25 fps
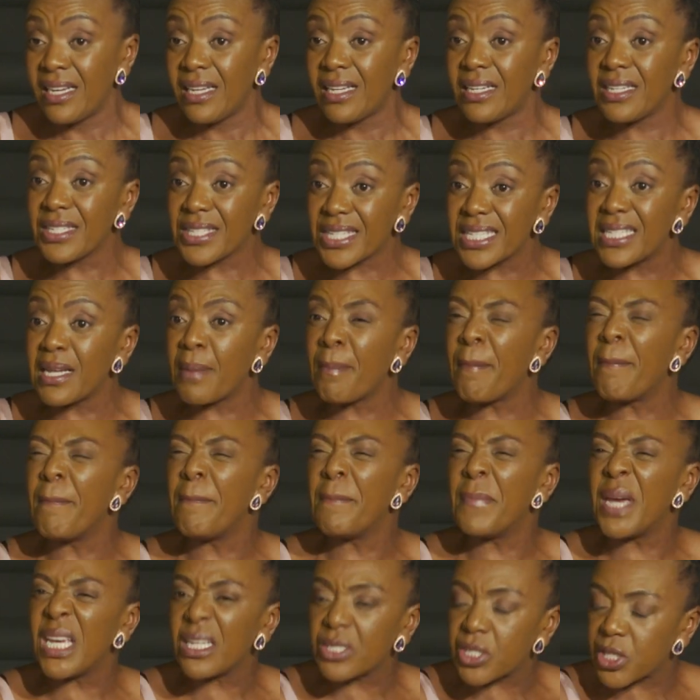is the
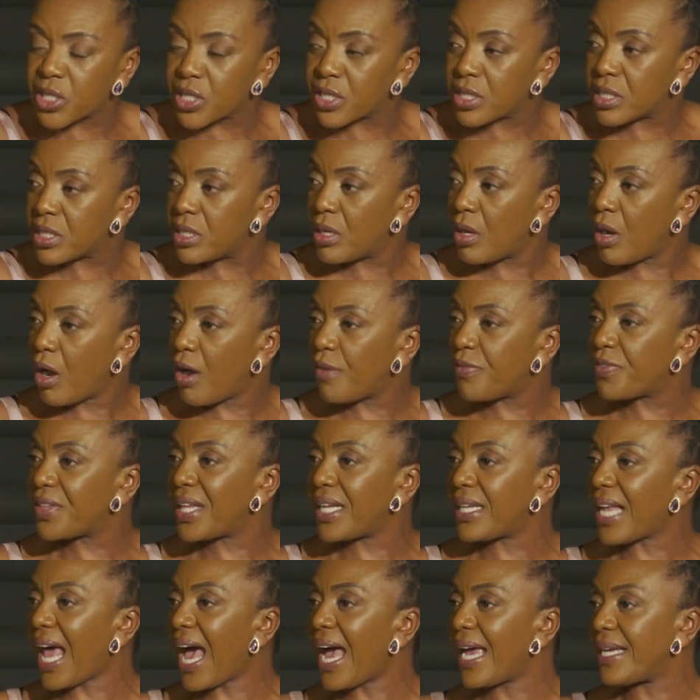mist of
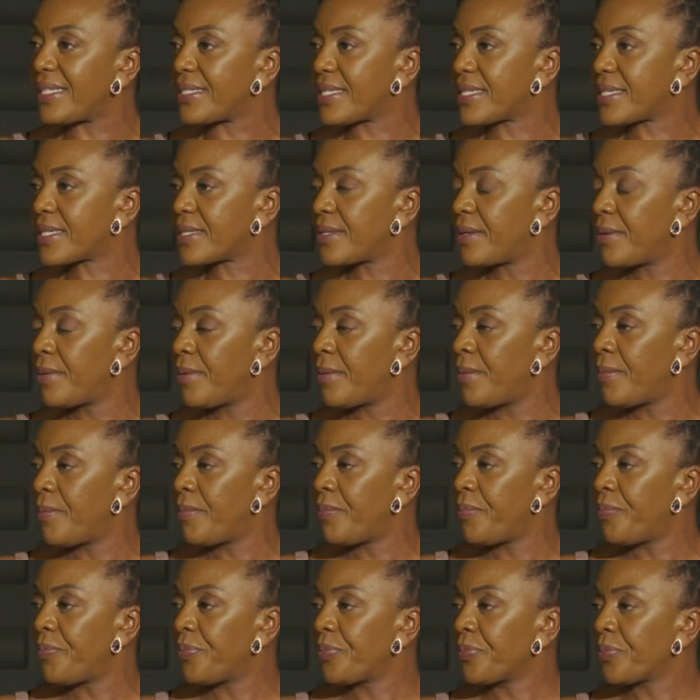the night.
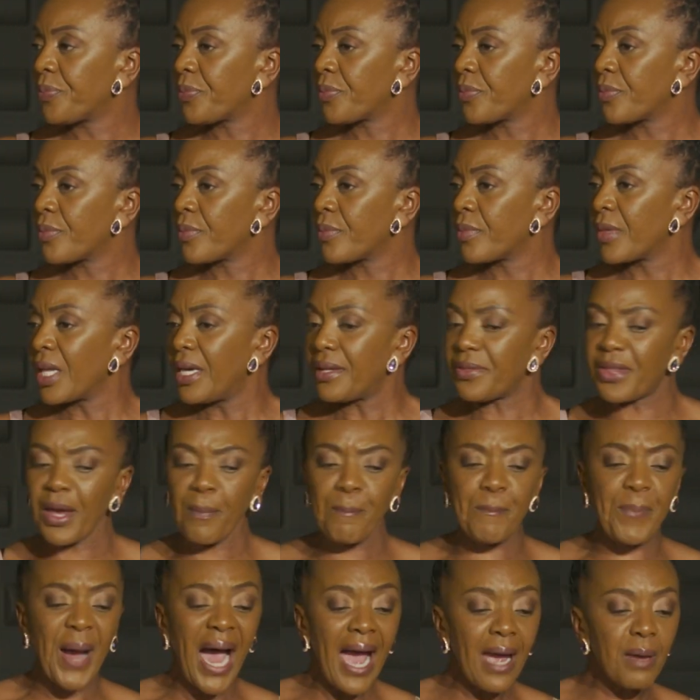The
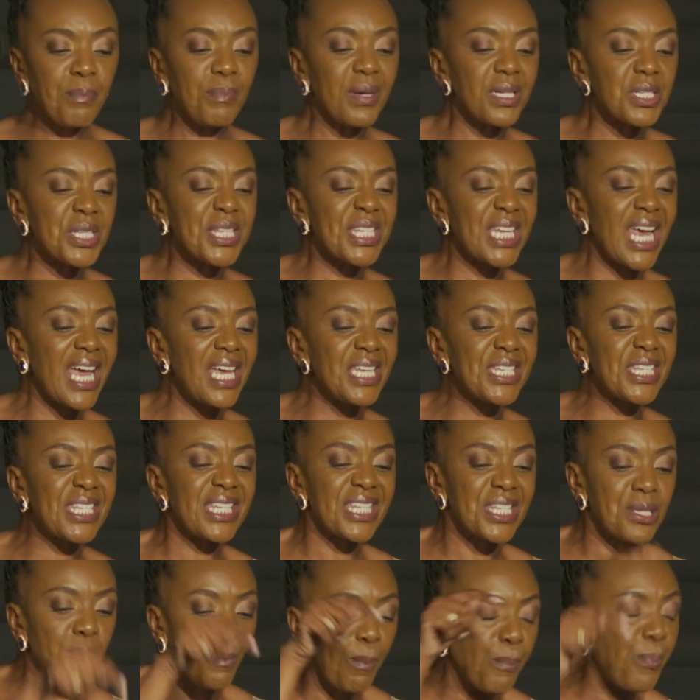Bible
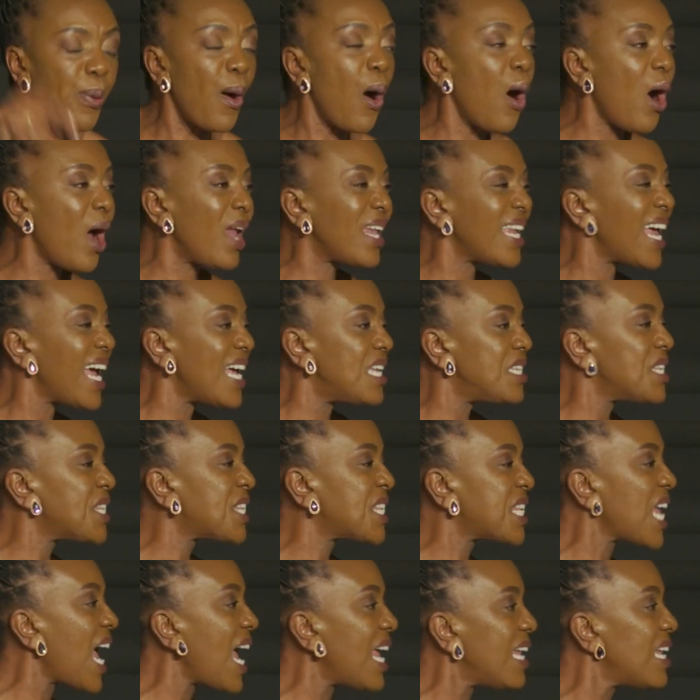says Paul and
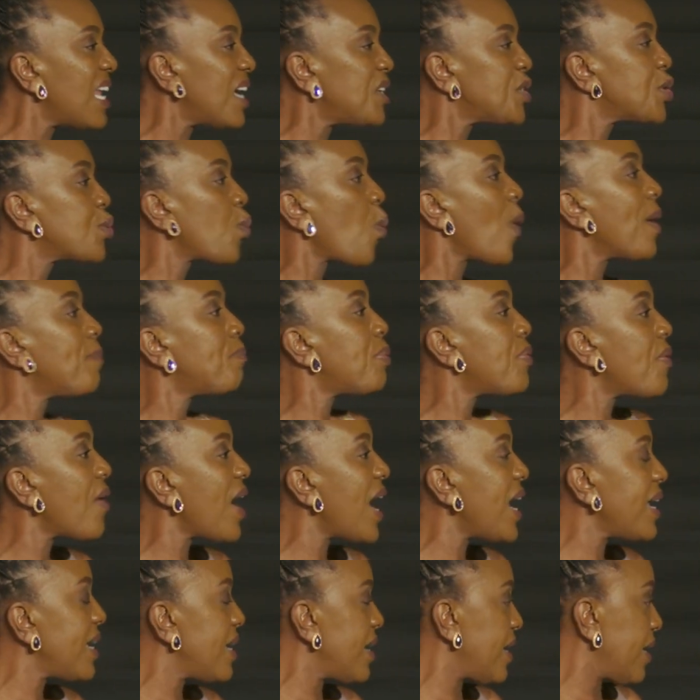Silas were
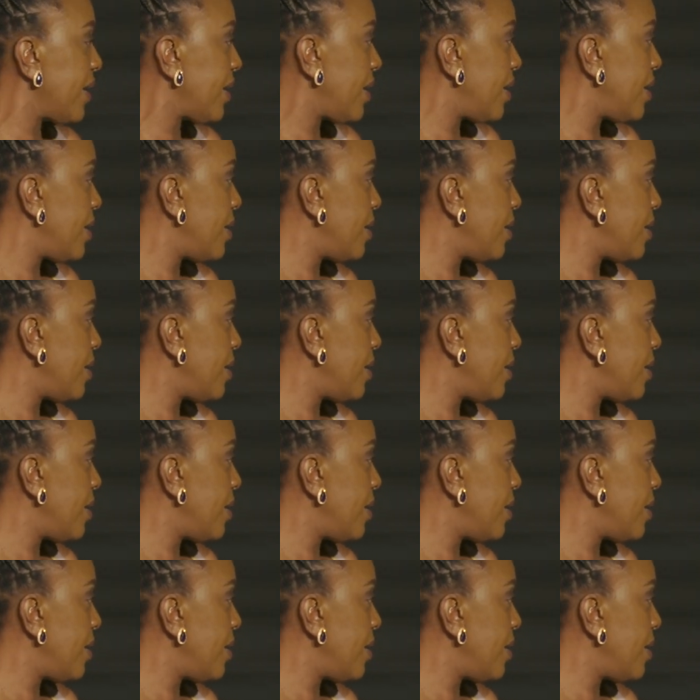praying.